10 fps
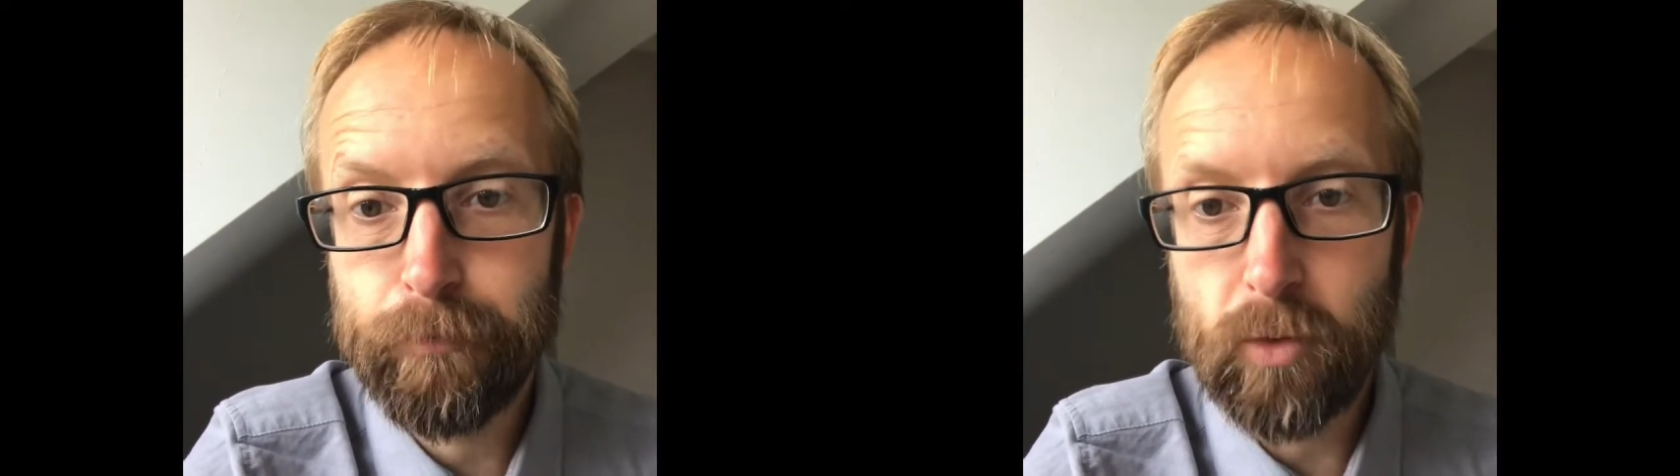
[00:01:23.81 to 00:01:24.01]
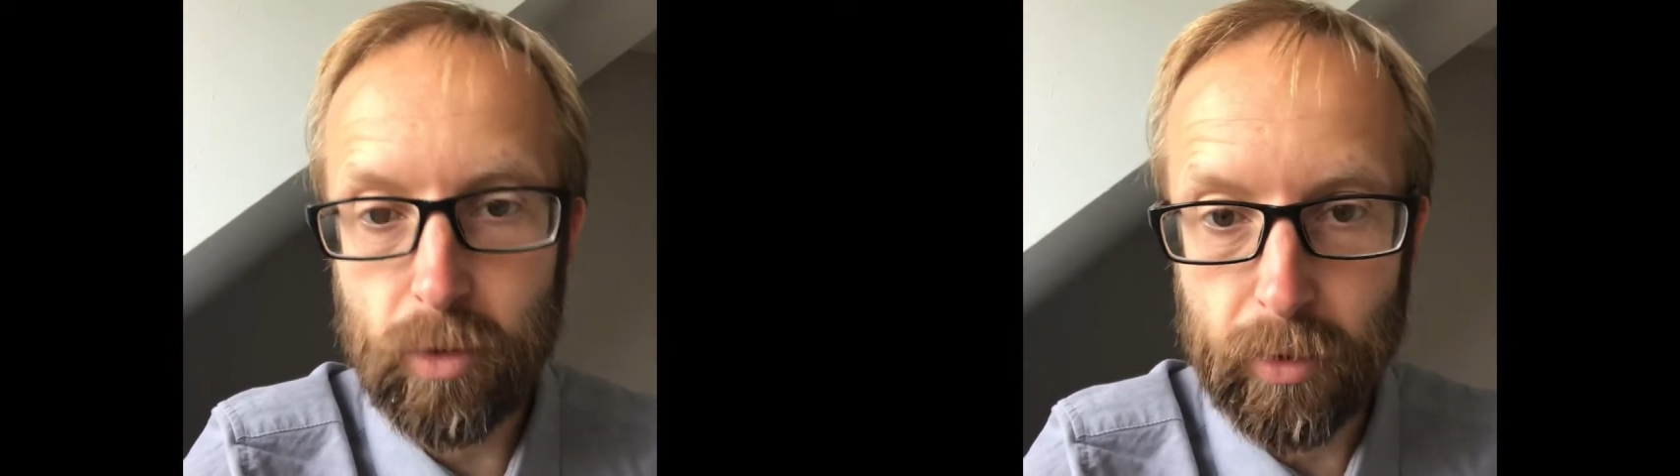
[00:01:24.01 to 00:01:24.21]

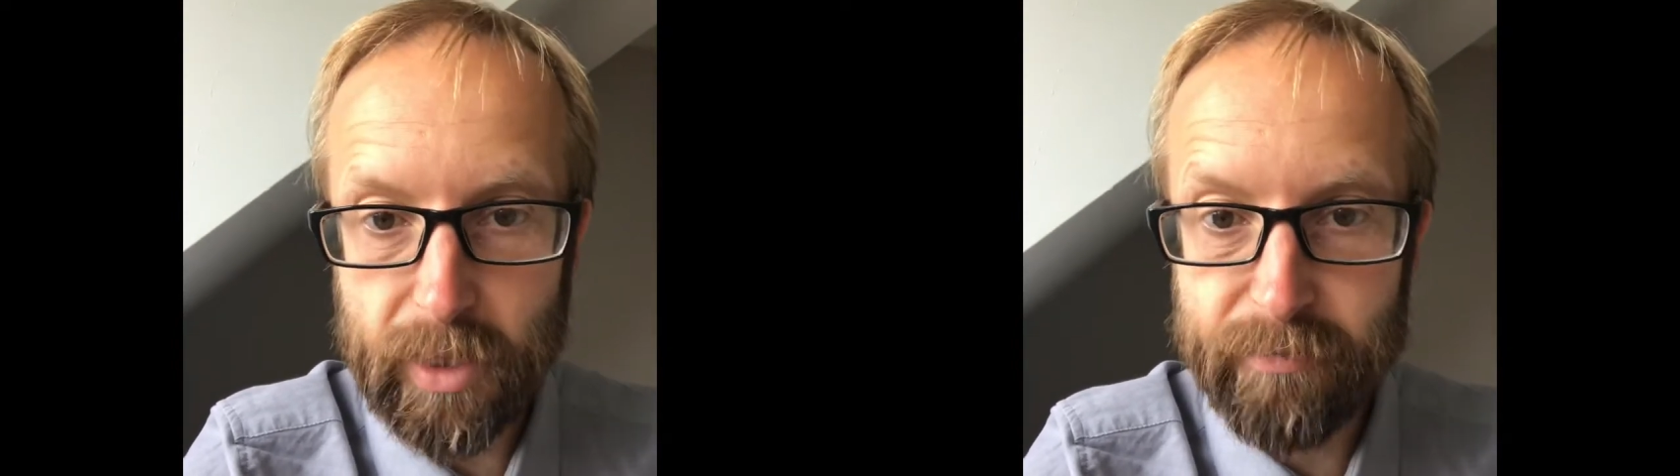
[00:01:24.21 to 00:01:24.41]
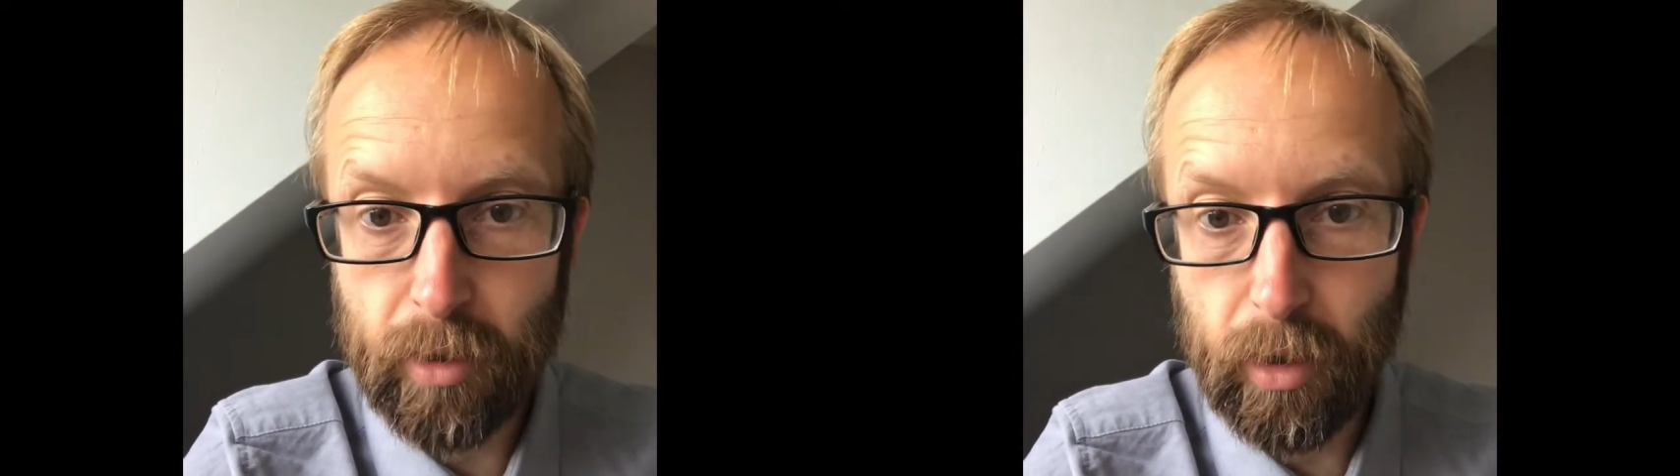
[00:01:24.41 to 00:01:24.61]
So
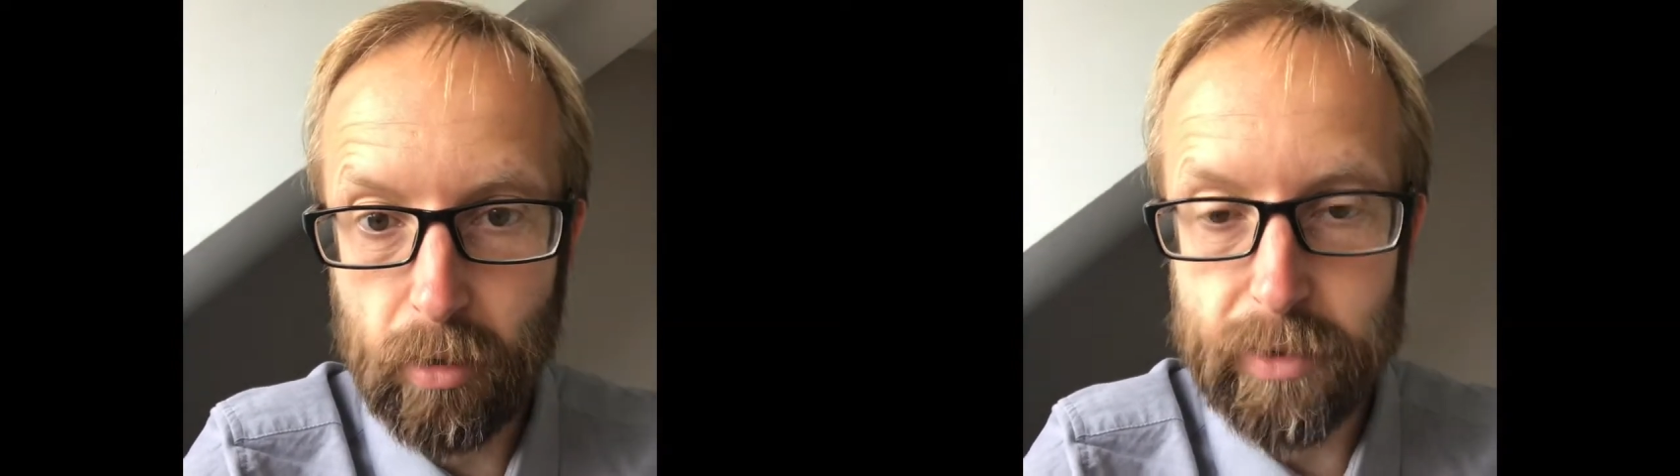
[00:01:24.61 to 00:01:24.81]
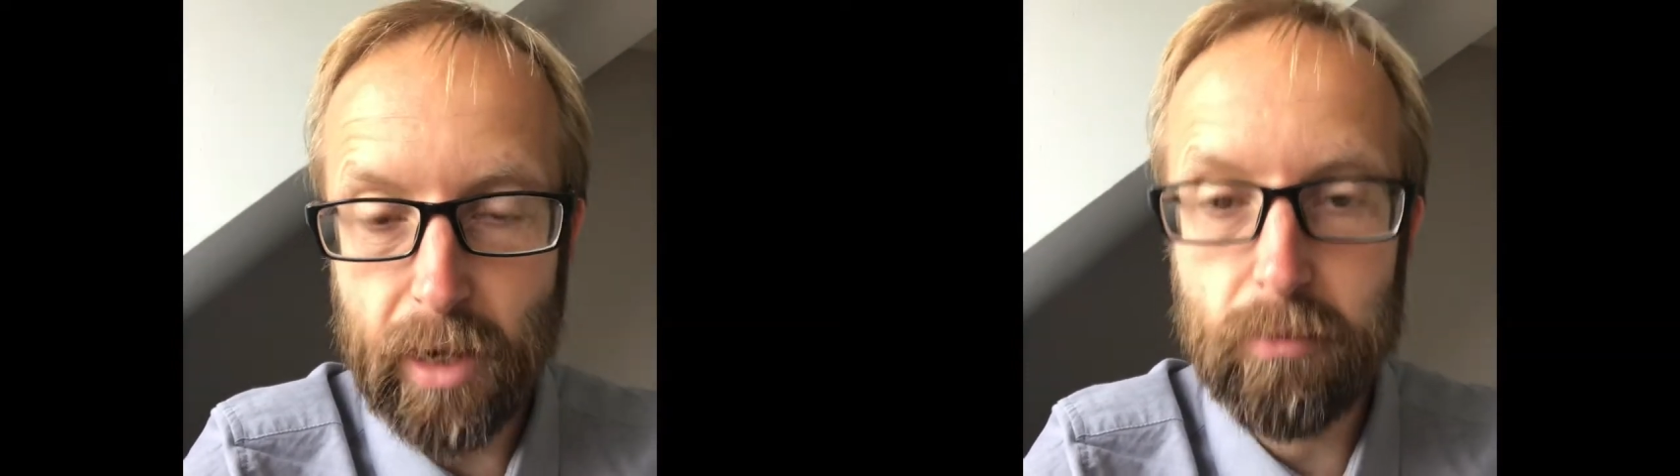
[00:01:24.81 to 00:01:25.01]
leave my
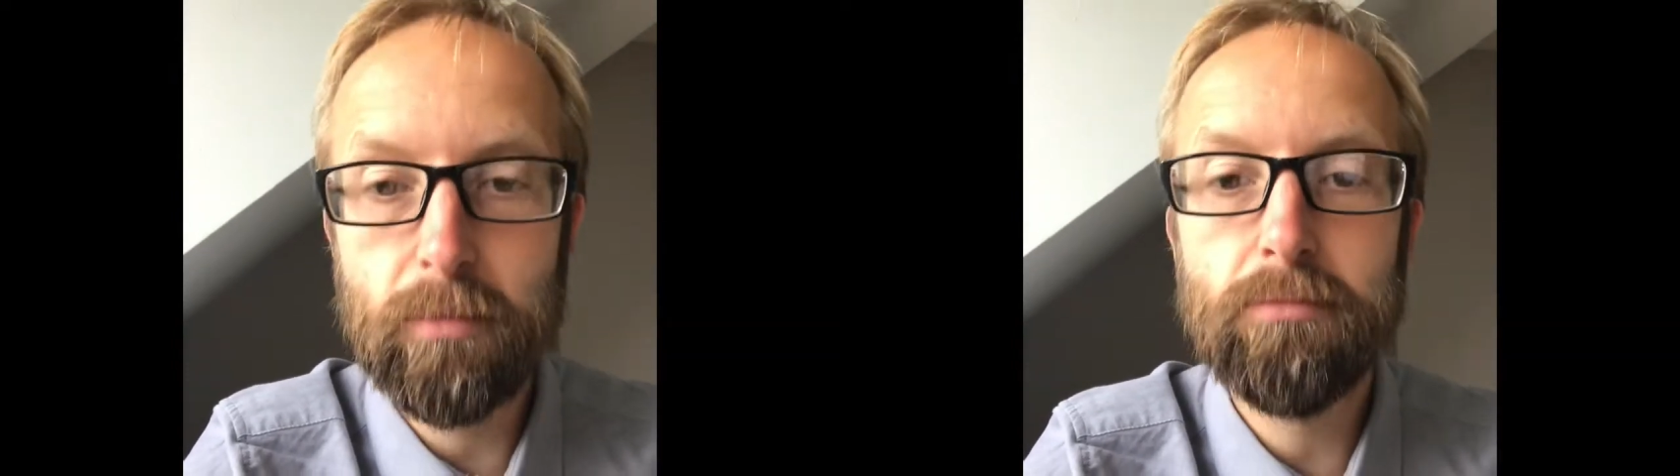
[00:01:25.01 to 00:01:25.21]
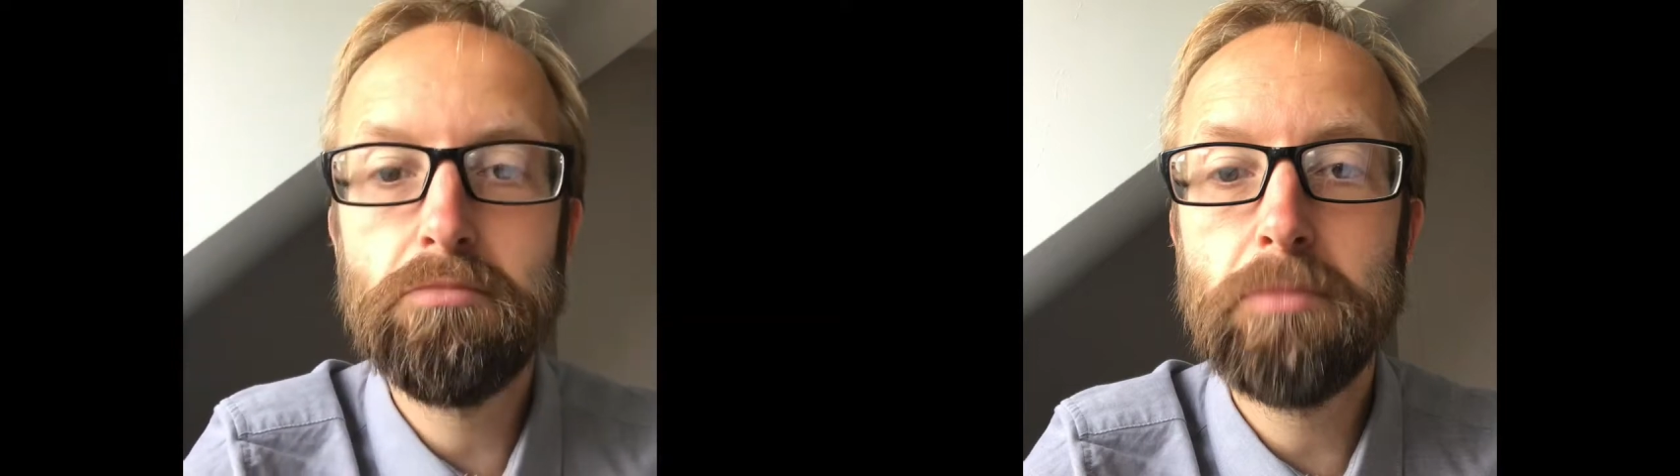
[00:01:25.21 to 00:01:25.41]
clothes out,
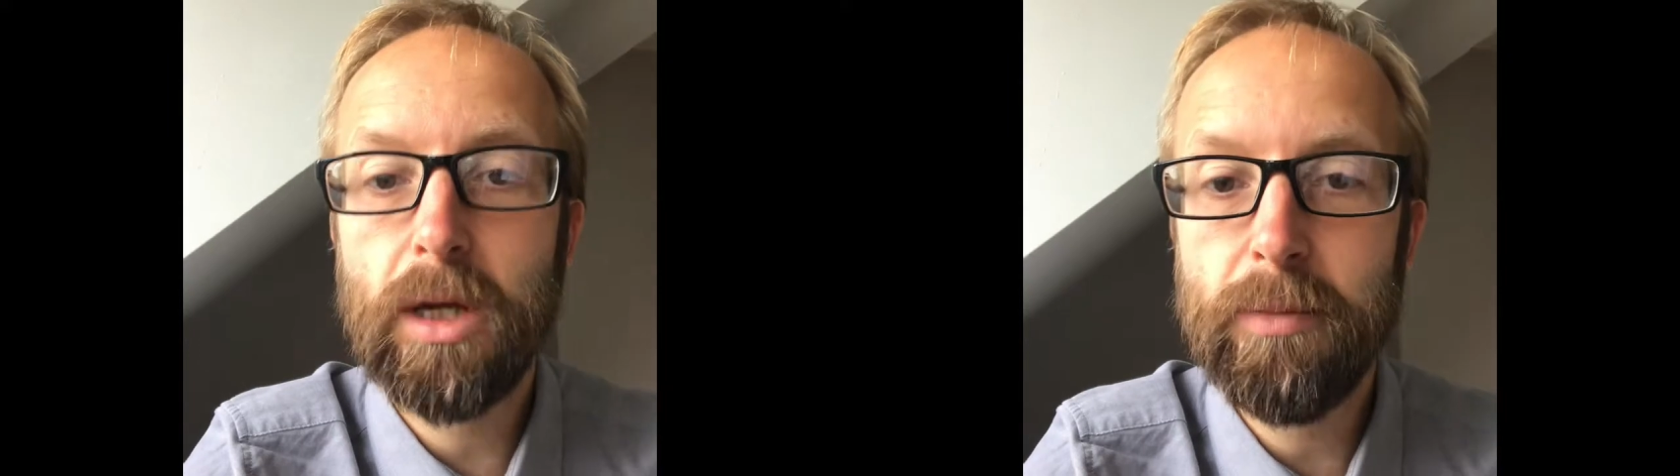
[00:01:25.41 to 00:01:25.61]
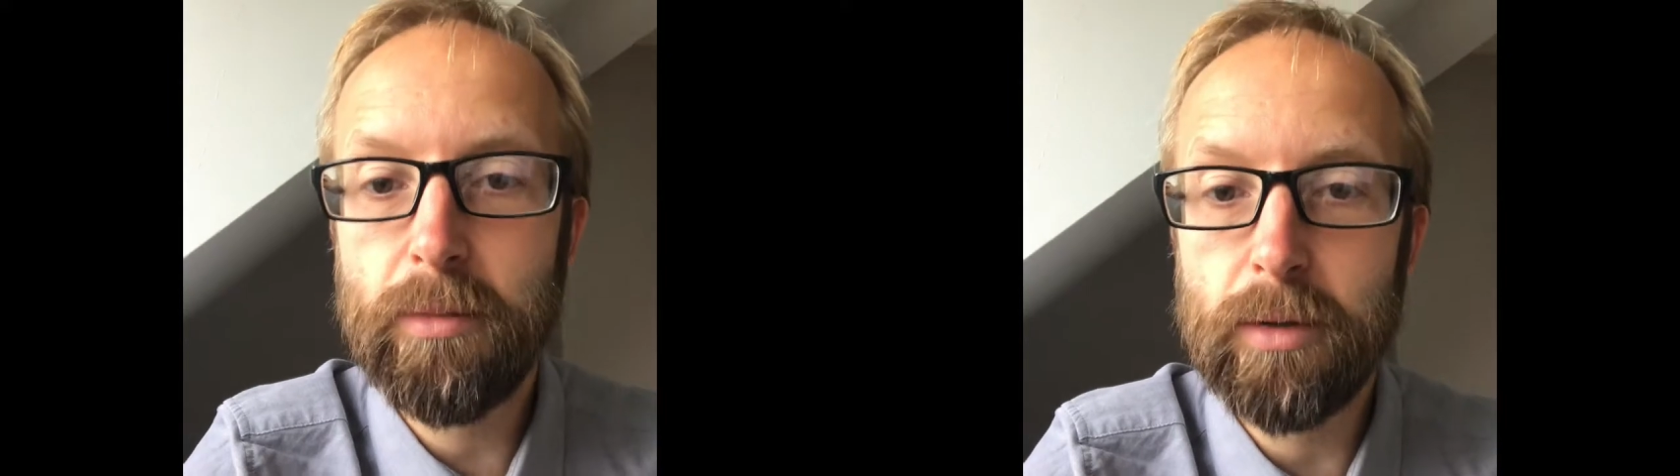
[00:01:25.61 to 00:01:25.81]

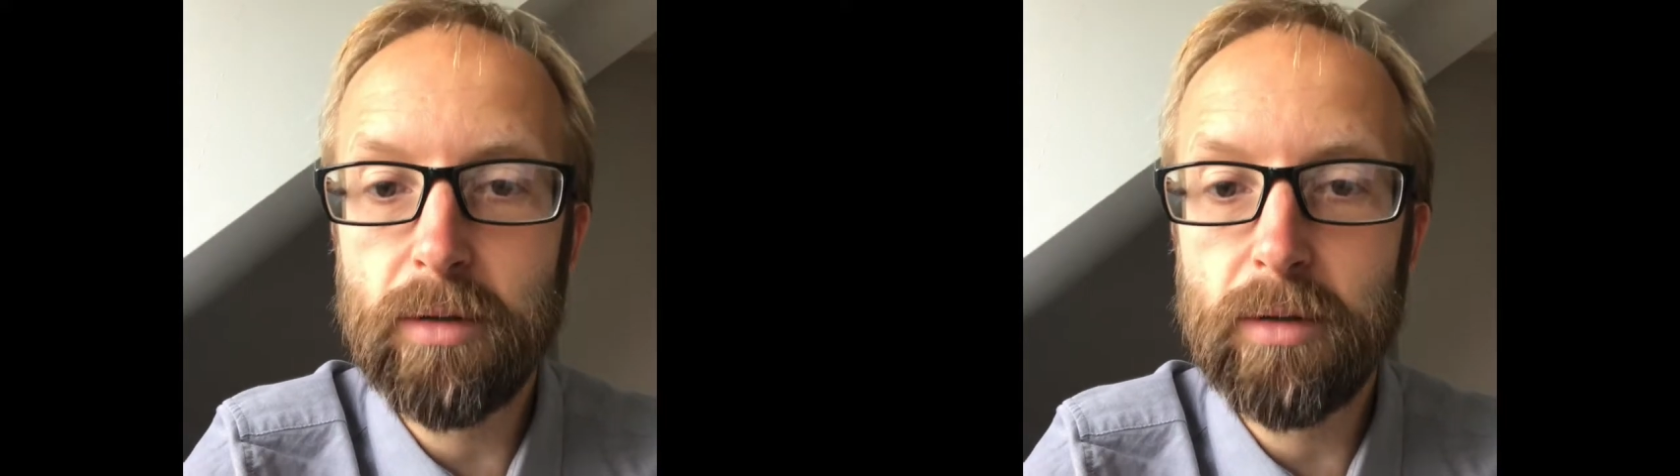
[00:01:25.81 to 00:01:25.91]
commitment